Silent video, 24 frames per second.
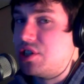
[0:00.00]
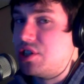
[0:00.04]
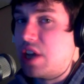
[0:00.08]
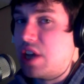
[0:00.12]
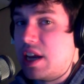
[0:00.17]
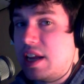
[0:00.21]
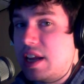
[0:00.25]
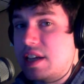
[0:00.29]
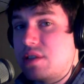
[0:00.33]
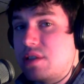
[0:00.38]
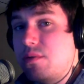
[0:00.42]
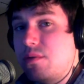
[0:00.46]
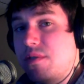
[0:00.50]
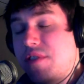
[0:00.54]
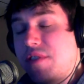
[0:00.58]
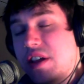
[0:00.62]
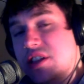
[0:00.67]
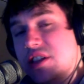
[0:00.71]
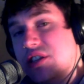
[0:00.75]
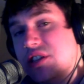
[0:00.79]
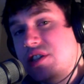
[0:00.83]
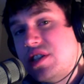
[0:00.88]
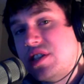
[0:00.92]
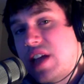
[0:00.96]
Jay Nasty would have had
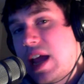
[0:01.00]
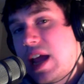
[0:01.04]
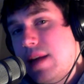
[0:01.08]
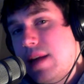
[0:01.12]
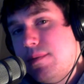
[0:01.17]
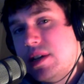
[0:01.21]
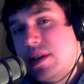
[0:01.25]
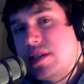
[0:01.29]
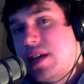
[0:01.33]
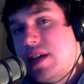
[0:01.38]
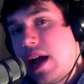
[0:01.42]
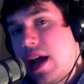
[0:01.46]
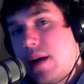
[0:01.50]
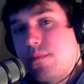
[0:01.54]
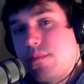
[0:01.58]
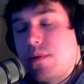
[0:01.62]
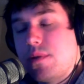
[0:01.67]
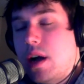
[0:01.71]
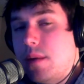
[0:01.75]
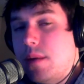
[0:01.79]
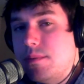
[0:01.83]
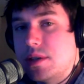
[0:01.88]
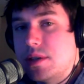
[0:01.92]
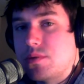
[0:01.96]
the same exact
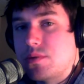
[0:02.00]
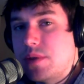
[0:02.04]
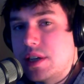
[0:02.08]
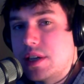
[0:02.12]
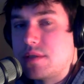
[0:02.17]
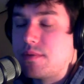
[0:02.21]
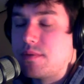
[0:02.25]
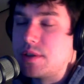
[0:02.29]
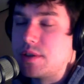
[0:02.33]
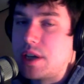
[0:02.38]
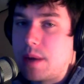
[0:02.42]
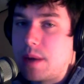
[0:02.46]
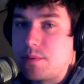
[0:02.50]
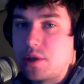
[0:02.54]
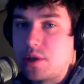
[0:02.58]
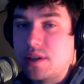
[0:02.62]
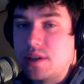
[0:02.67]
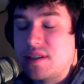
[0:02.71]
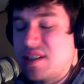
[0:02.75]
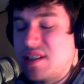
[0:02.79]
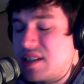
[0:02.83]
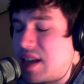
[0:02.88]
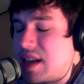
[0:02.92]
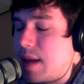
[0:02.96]
problem as Wings of Redemption.
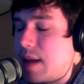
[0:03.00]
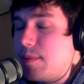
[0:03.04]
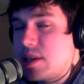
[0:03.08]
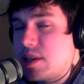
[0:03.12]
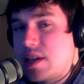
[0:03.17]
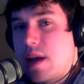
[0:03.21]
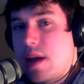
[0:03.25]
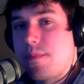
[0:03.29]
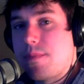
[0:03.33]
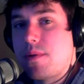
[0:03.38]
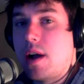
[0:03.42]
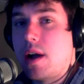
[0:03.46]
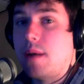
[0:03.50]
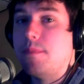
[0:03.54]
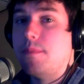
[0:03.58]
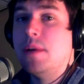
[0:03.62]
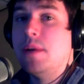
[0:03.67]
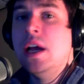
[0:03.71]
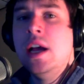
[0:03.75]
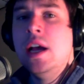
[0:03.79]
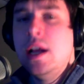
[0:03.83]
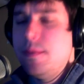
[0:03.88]
Same exact problem.